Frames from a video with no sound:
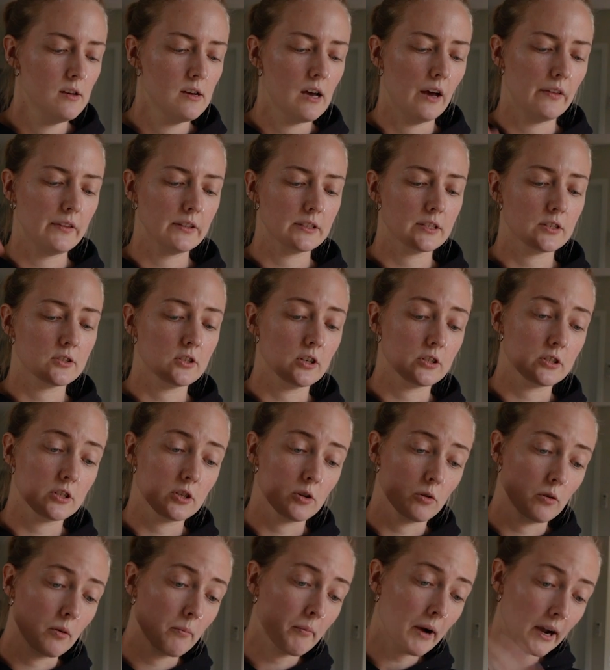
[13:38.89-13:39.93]
And this is just
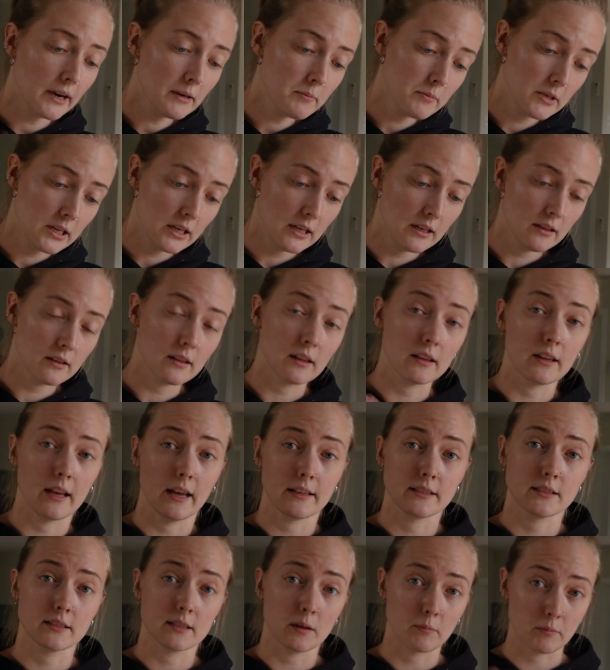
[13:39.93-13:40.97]
to remind me that
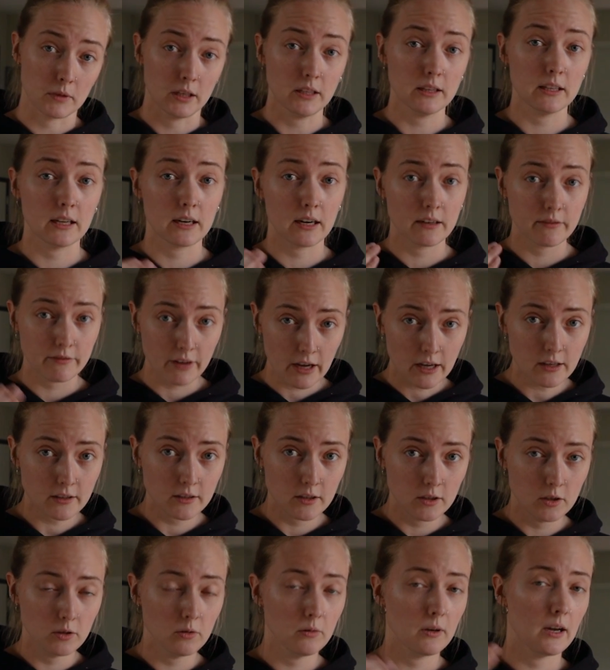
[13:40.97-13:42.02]
that's something that I
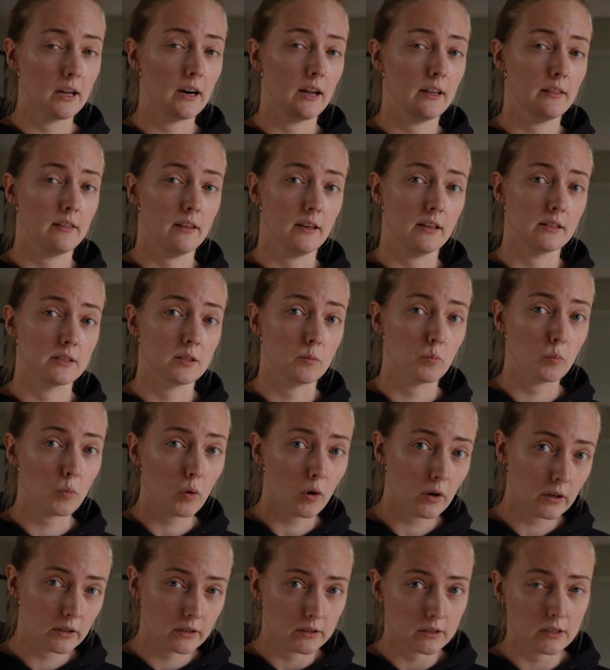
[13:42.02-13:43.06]
value and I think is
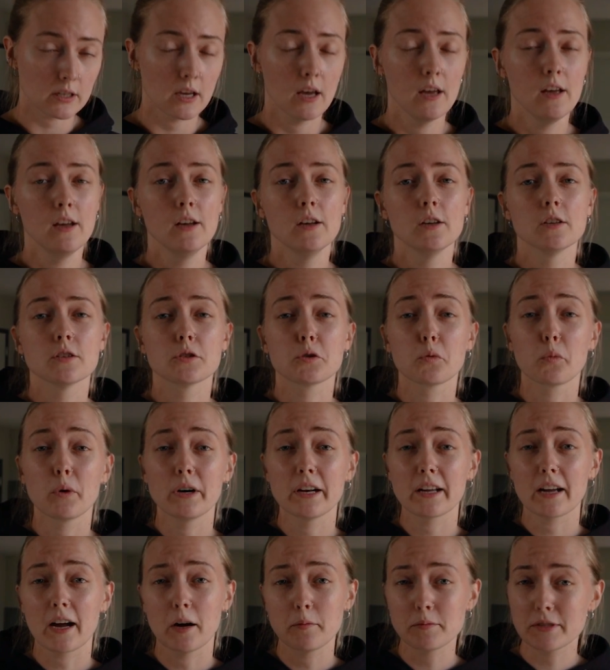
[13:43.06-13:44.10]
important. So when
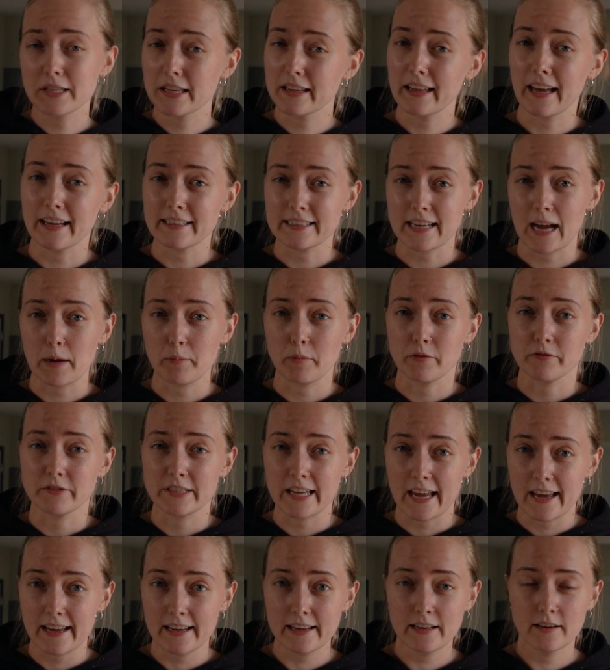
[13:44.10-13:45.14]
it comes to that time of
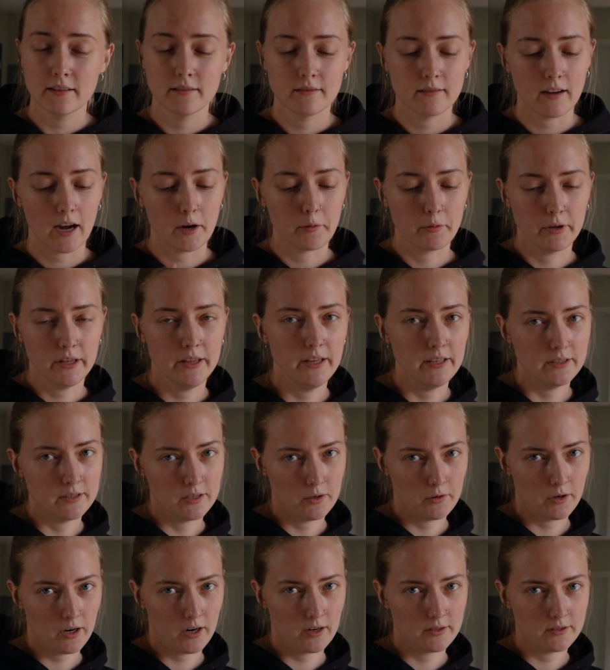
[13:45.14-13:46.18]
day, I read these
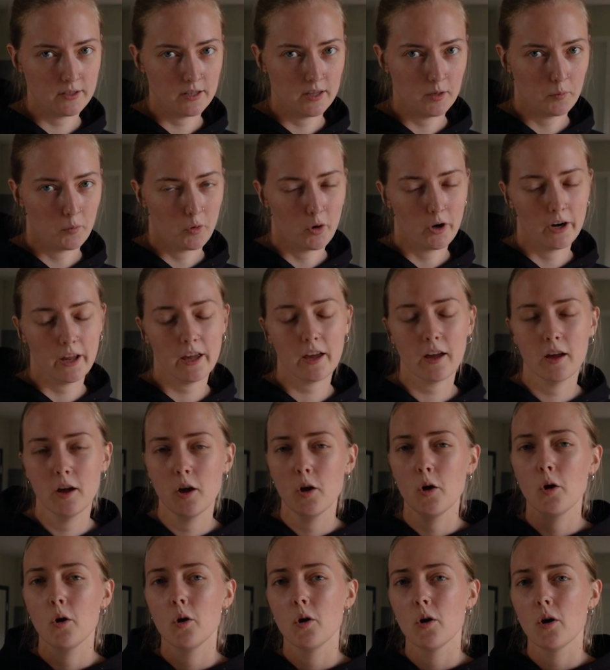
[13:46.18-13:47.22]
note cards in the morning,
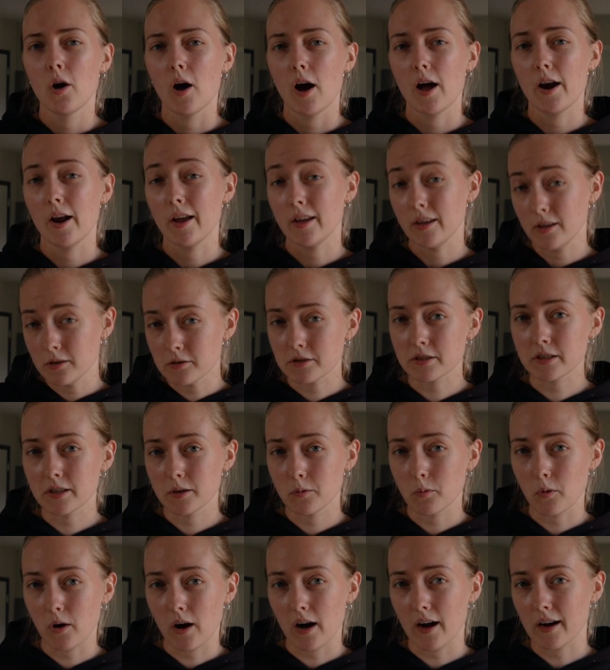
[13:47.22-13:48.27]
and I usually
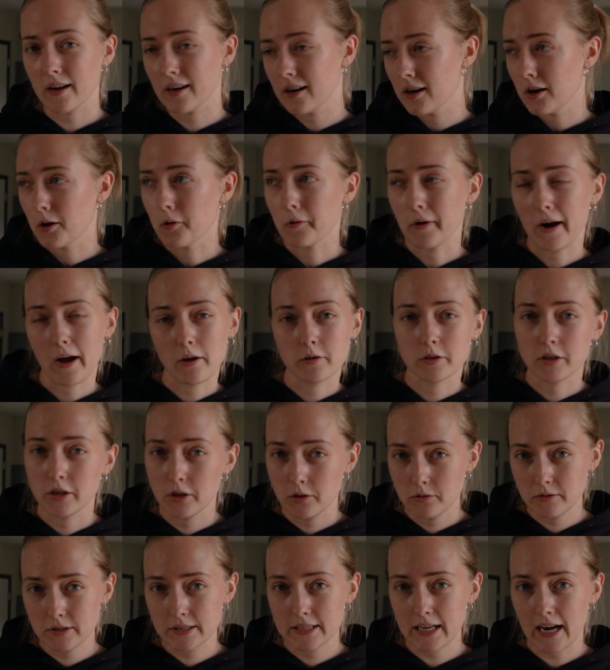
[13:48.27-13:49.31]
walk around
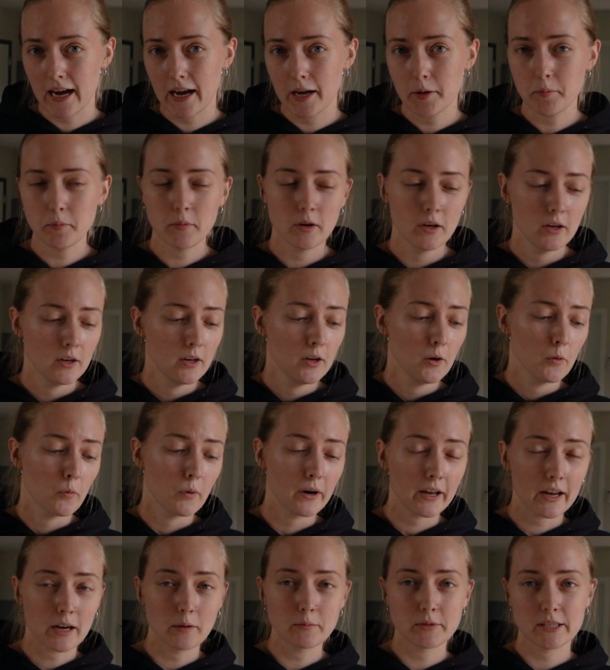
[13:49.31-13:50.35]
noontime. When
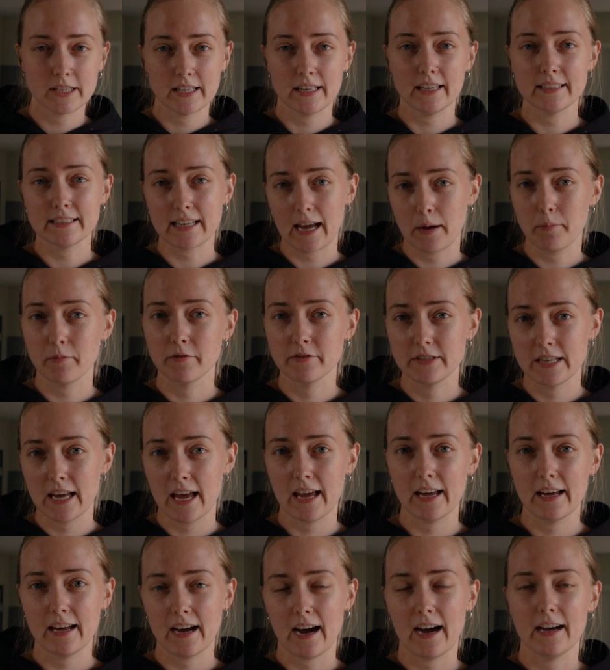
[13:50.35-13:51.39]
it comes to that time of
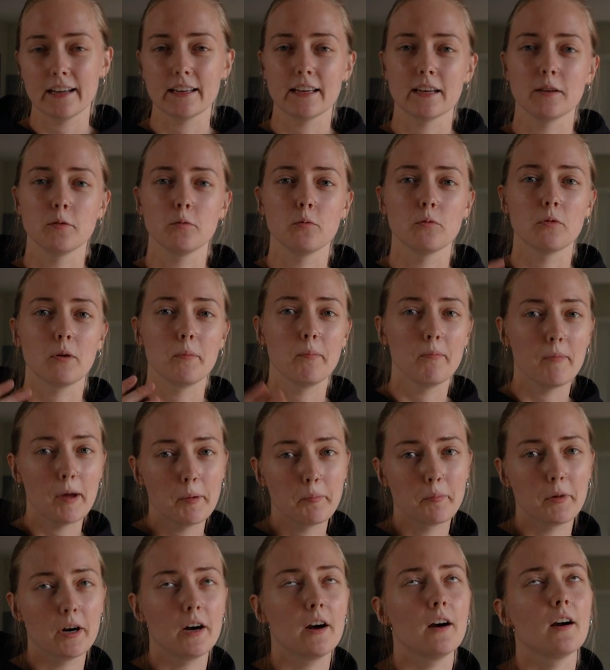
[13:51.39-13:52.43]
day, I can
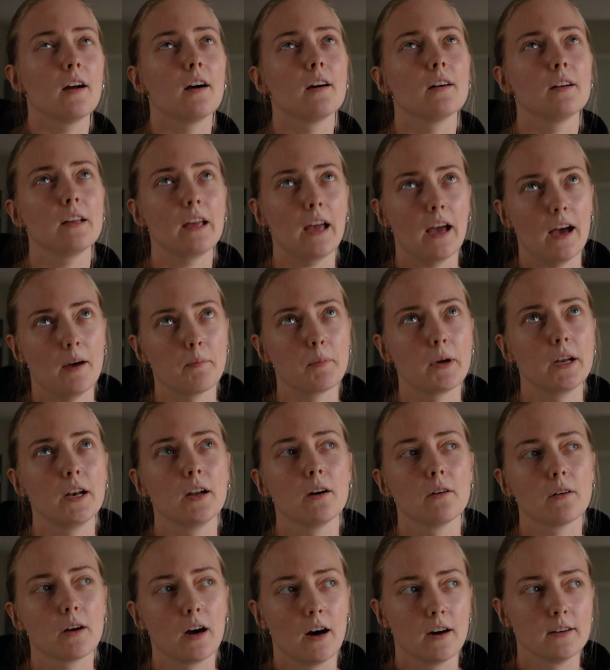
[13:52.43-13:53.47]
remember, oh yeah, my
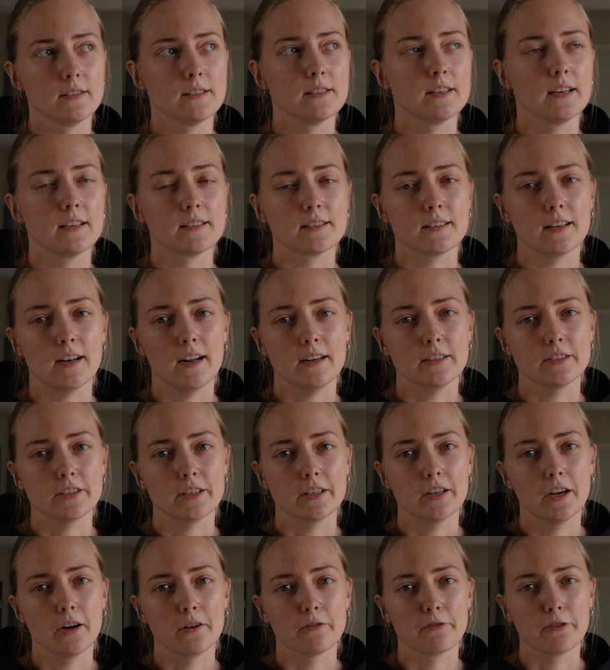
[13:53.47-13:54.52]
note card says that I
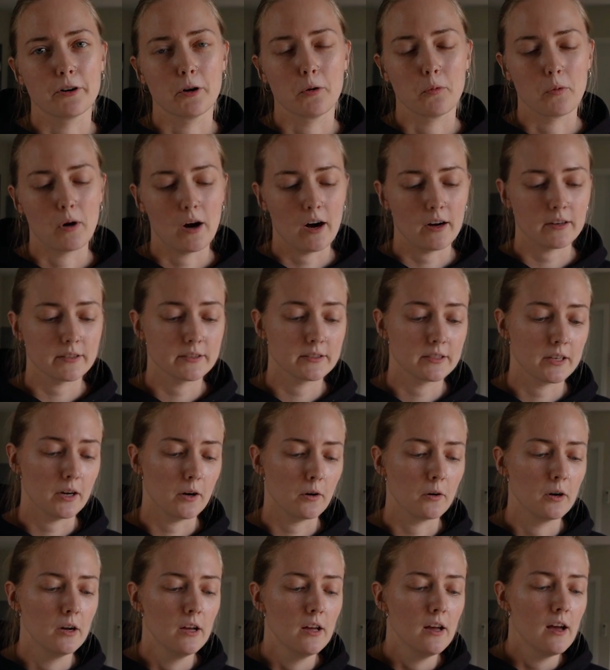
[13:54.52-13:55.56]
should go for a walk,
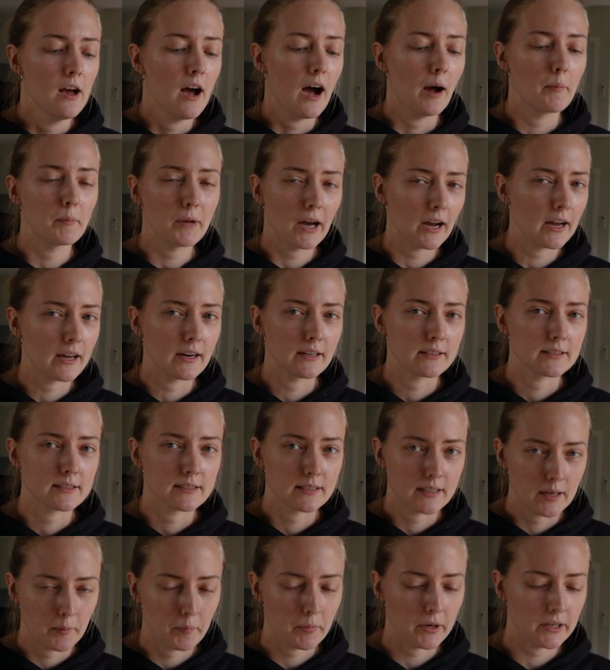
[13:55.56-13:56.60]
so I'm not going to
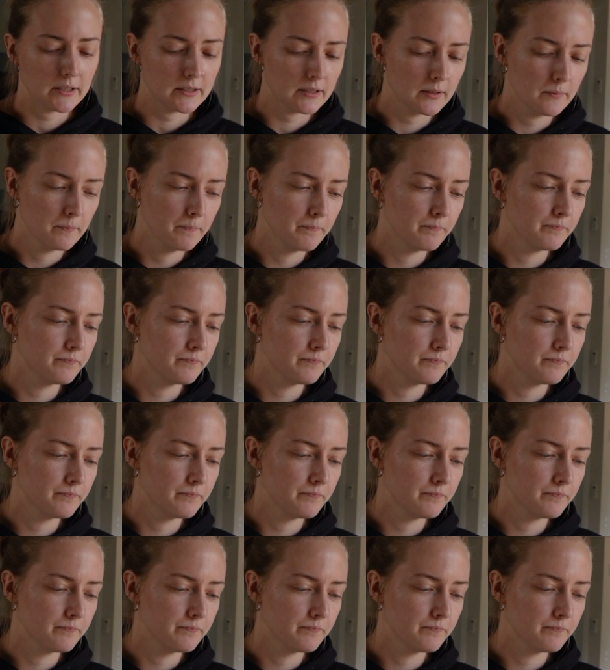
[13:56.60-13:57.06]
skip it.